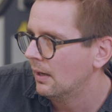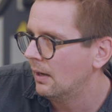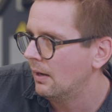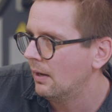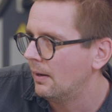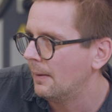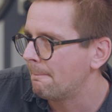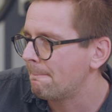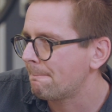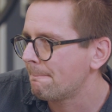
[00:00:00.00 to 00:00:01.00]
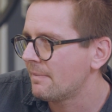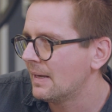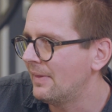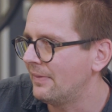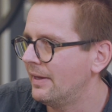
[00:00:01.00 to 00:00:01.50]

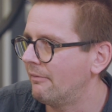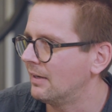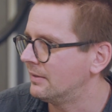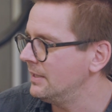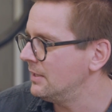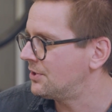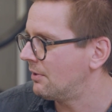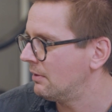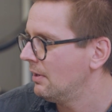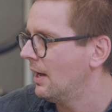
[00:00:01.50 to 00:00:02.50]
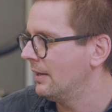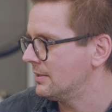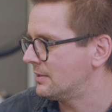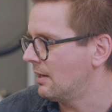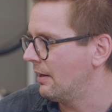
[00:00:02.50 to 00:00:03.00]
that there are teacher
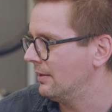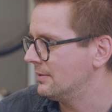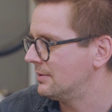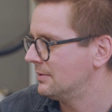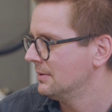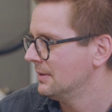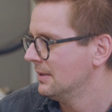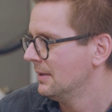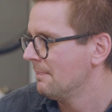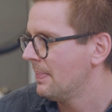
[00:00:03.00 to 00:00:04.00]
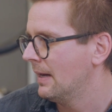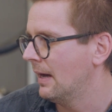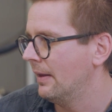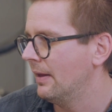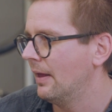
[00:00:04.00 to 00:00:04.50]
and the students, mm-hmm.